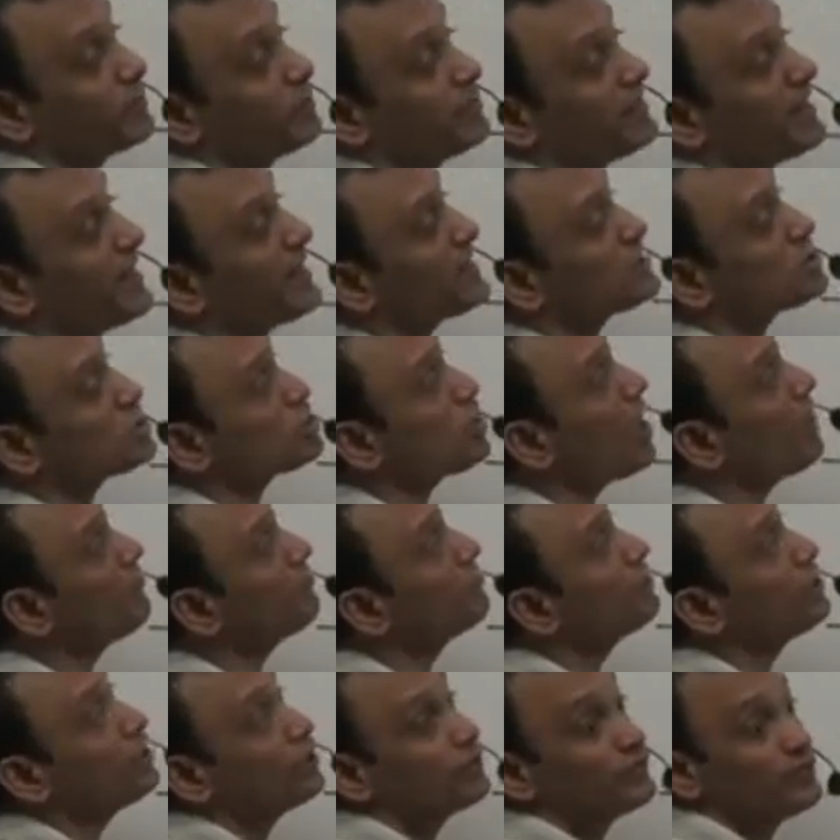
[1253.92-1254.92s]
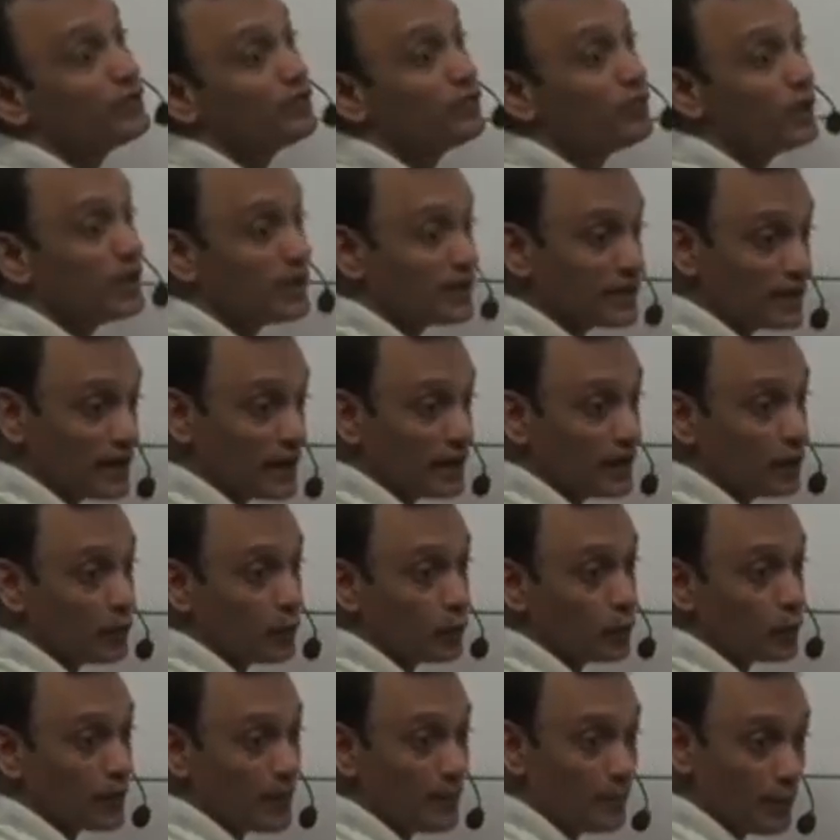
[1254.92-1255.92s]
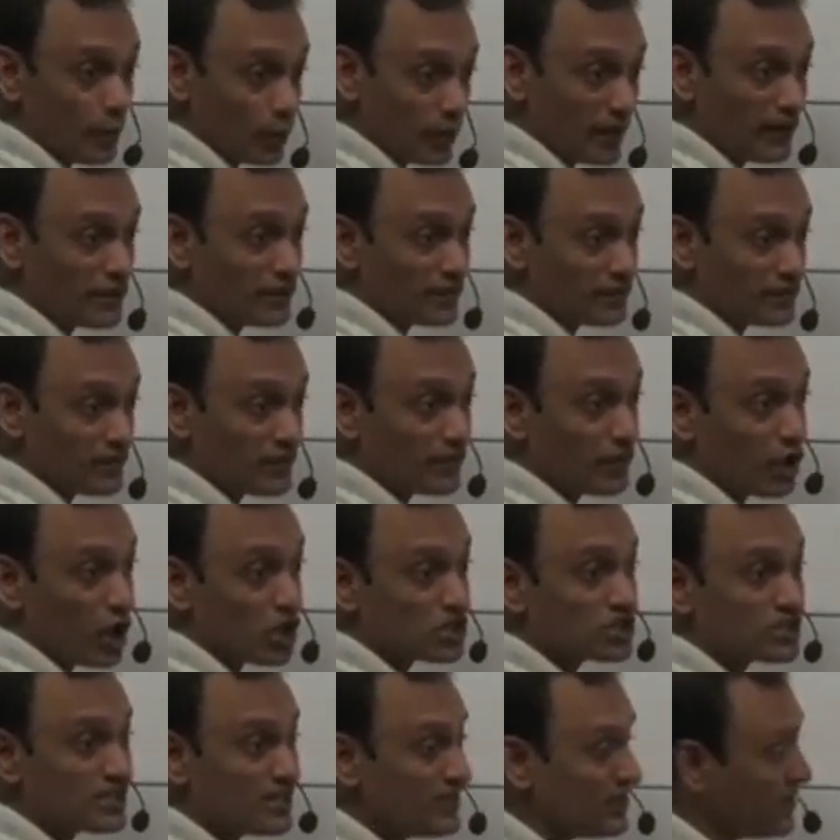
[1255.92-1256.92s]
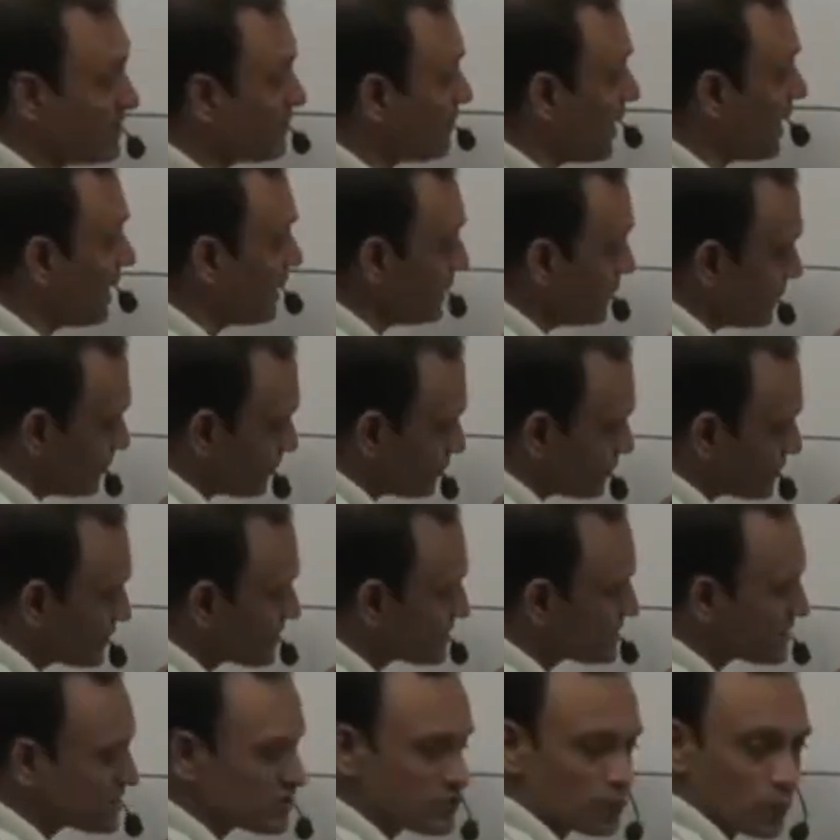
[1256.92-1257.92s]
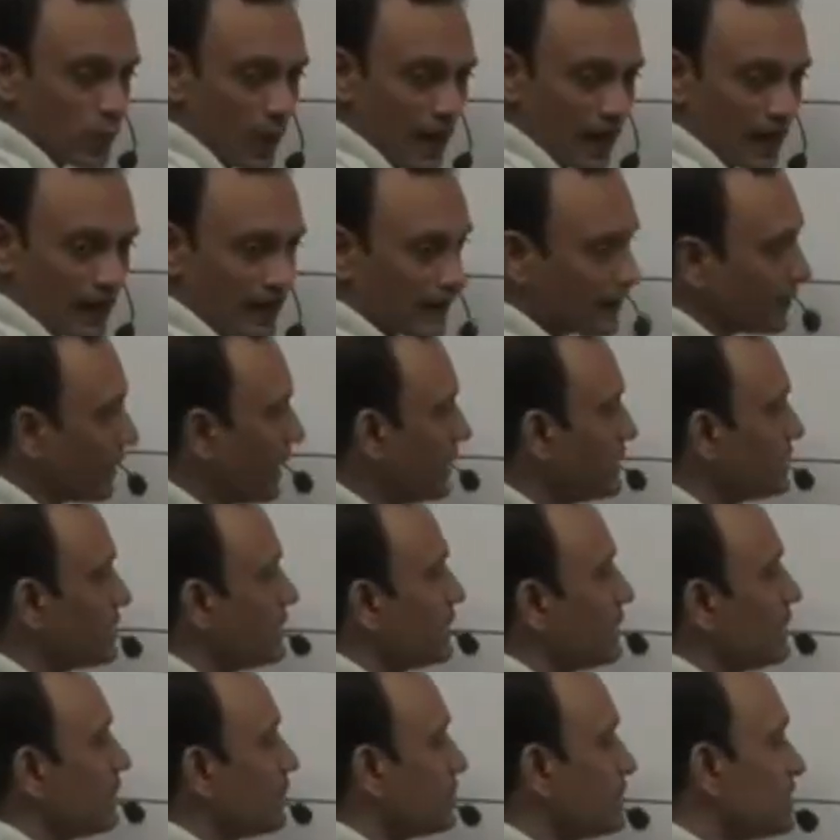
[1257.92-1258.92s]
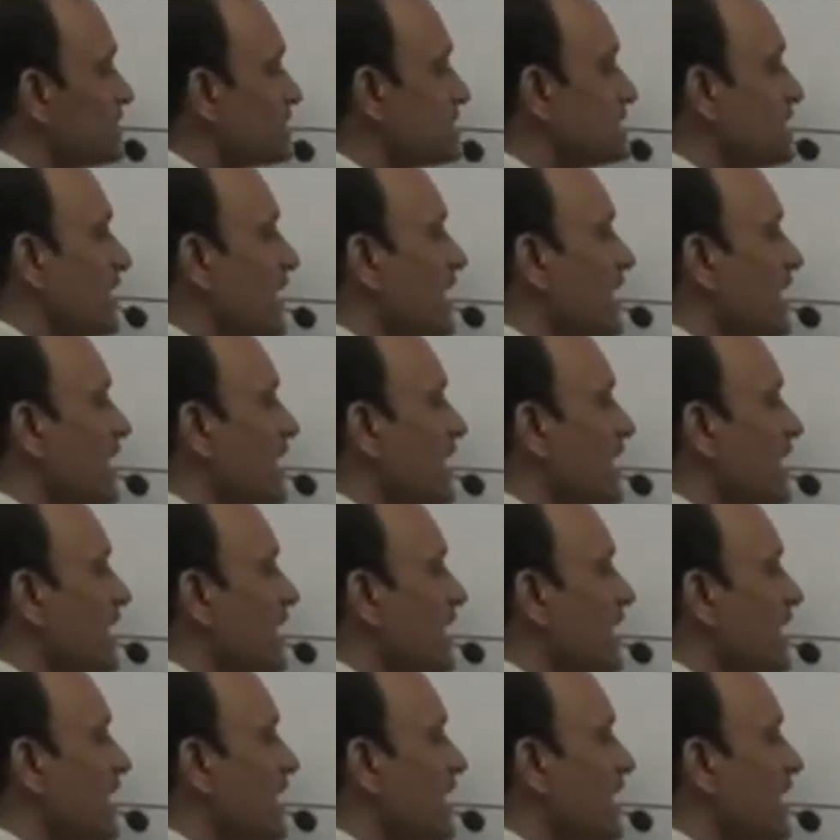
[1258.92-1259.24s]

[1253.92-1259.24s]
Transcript: the behest of the vertical component of the velocity Vy. This is y, right? This